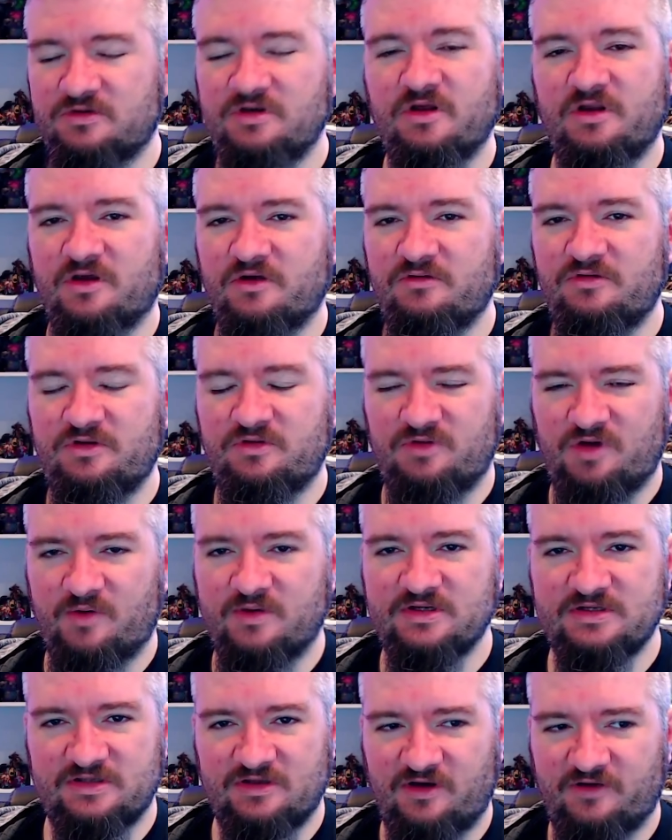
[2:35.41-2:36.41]
no, no, you go
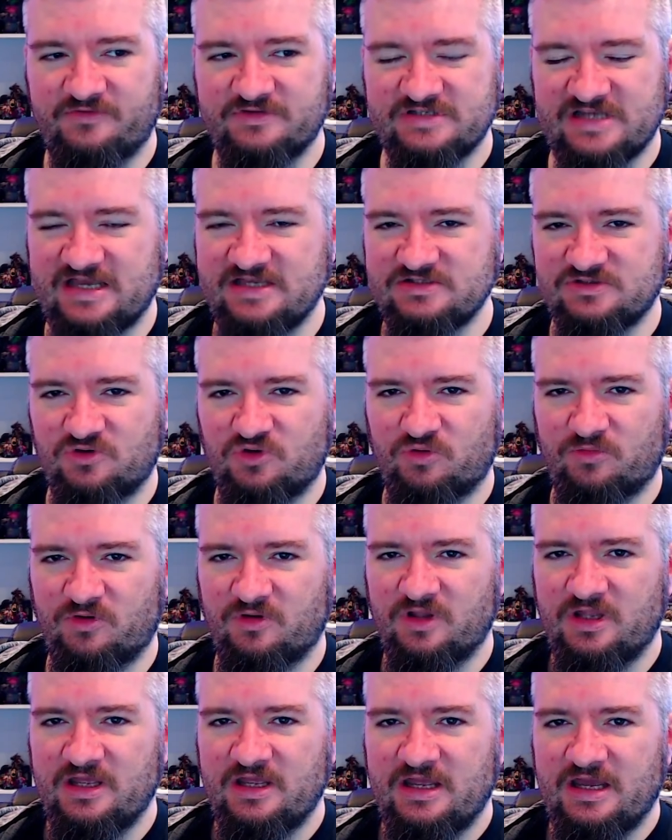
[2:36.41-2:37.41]
into the office as normal.